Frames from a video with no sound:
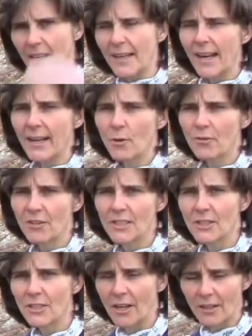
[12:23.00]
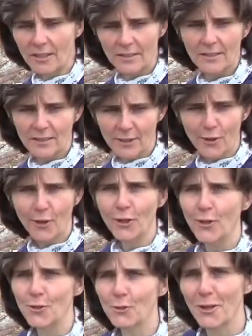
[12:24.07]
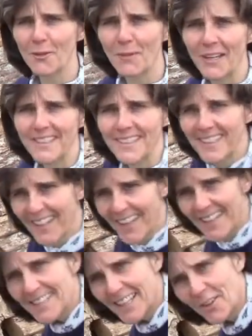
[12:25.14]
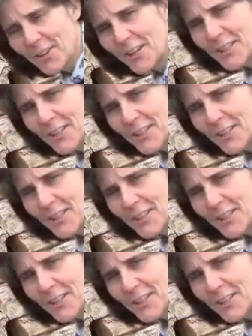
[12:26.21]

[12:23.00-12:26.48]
gotta go finish cooking those green beans. See you in the